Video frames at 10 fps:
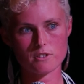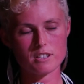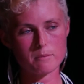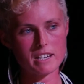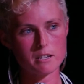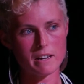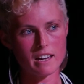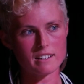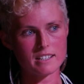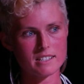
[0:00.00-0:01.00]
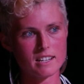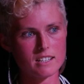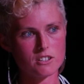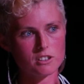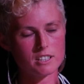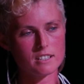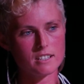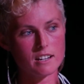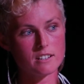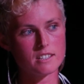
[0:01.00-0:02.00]
speak about extended nuclear
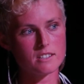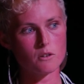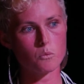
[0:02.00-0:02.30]
deterrence,